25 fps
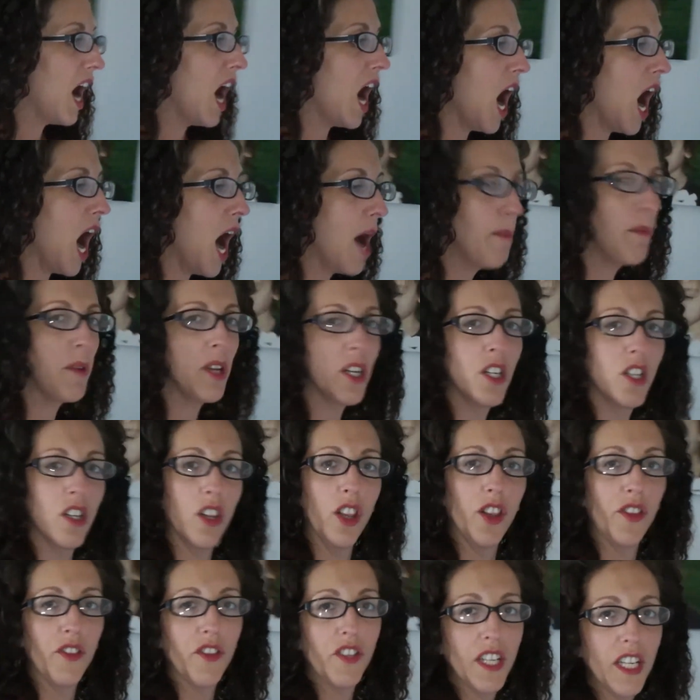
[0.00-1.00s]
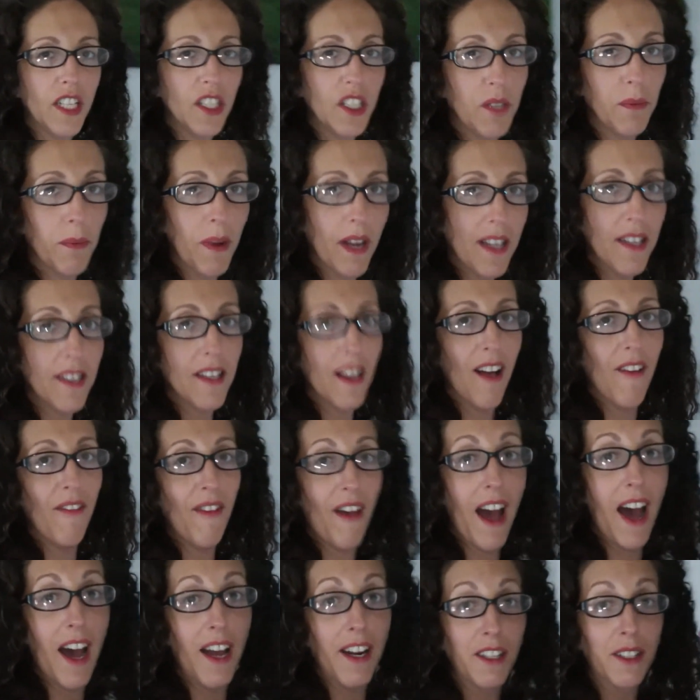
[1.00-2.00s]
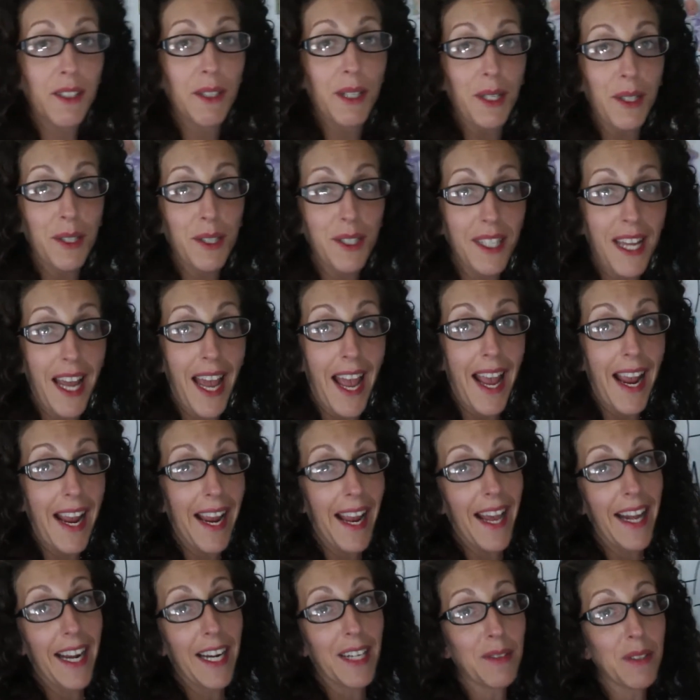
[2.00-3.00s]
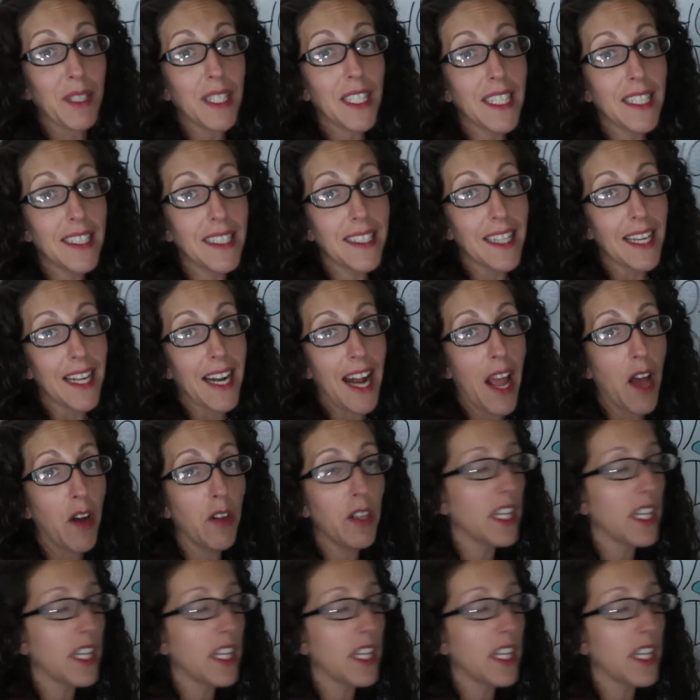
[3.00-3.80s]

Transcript: I'm going to teach myself how to crochet. And I really did. I